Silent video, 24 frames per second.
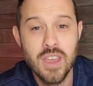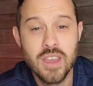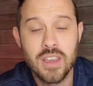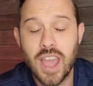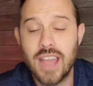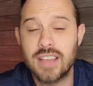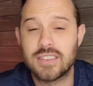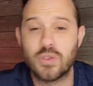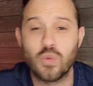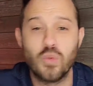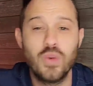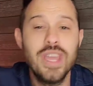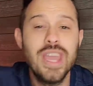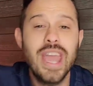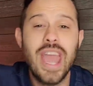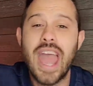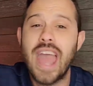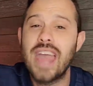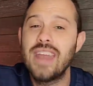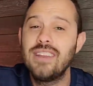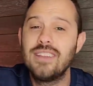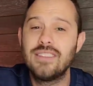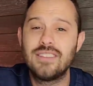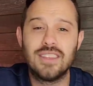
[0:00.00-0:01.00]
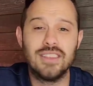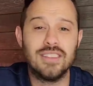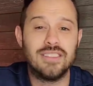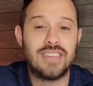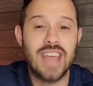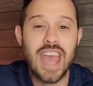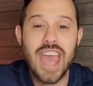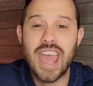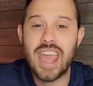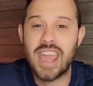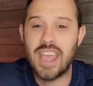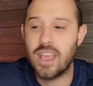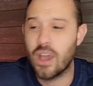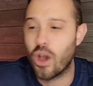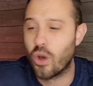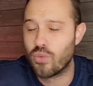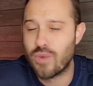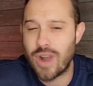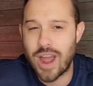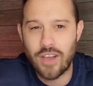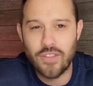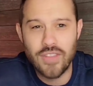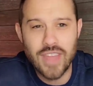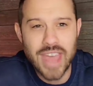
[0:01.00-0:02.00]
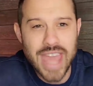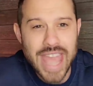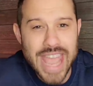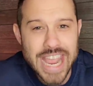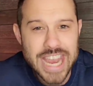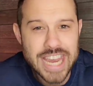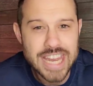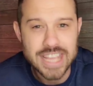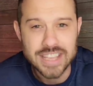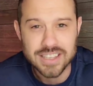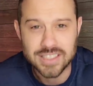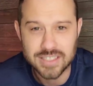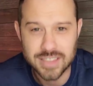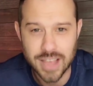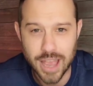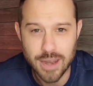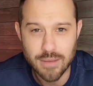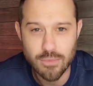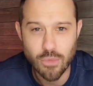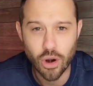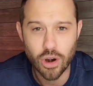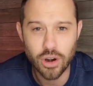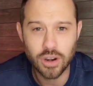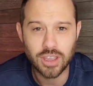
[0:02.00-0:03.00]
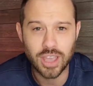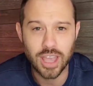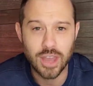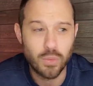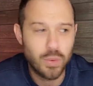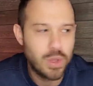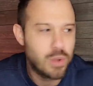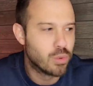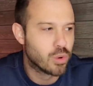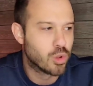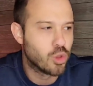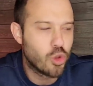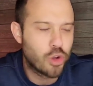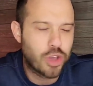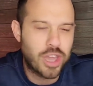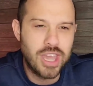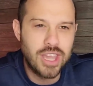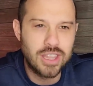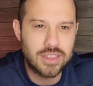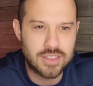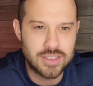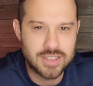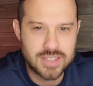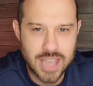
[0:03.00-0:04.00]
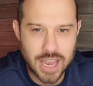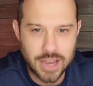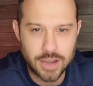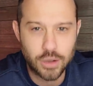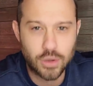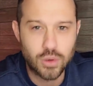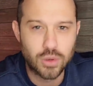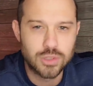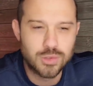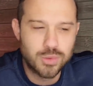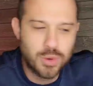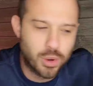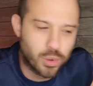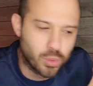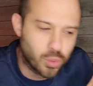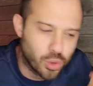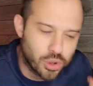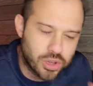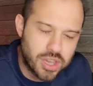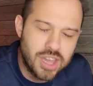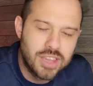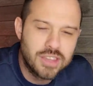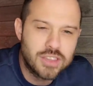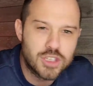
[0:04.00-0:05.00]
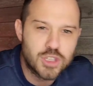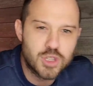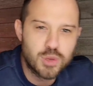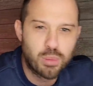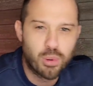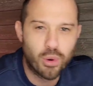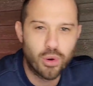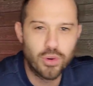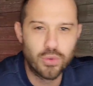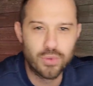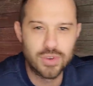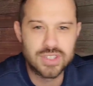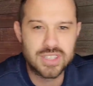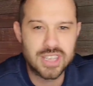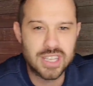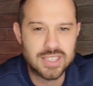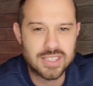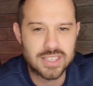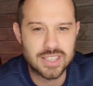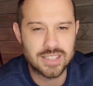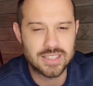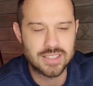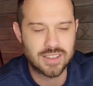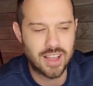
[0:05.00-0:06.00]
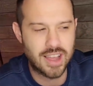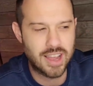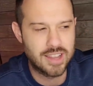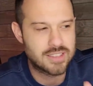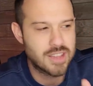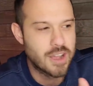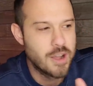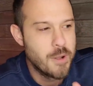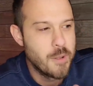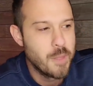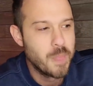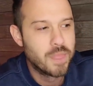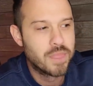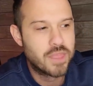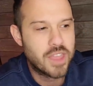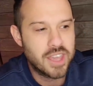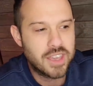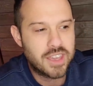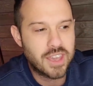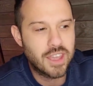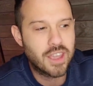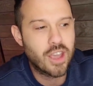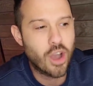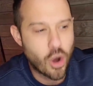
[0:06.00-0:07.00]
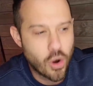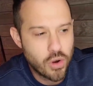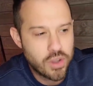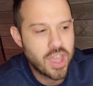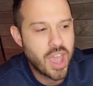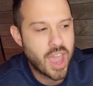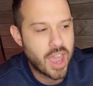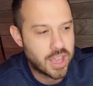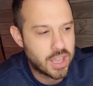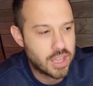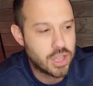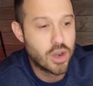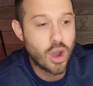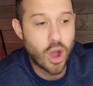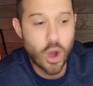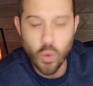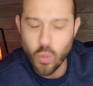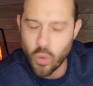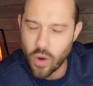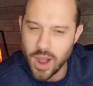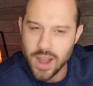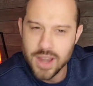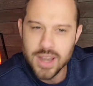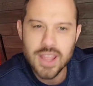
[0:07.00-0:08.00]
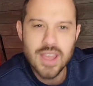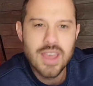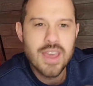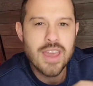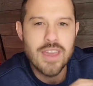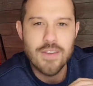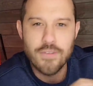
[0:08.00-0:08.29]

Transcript: Guys, we ended the day around the 80 cent mark and we were looking at the technicals, we were looking at the support and resistance lines, thinking, okay, you know what?